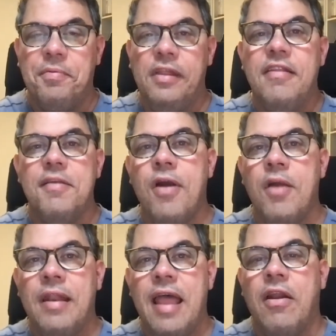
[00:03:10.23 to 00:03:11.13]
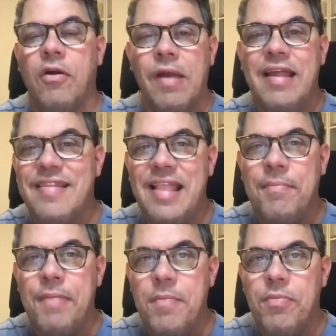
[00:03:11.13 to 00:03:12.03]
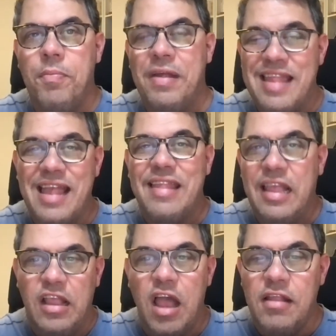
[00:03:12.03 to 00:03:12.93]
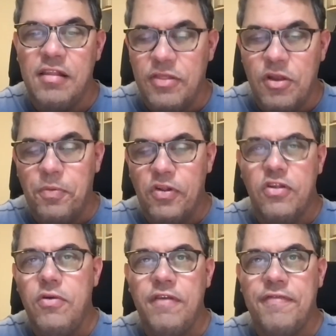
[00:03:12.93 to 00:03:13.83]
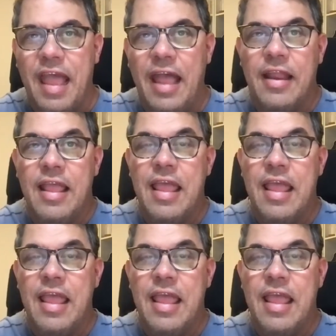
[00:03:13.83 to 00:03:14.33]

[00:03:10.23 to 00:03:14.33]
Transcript: police department on arresting people possessing guns and their pursuit of that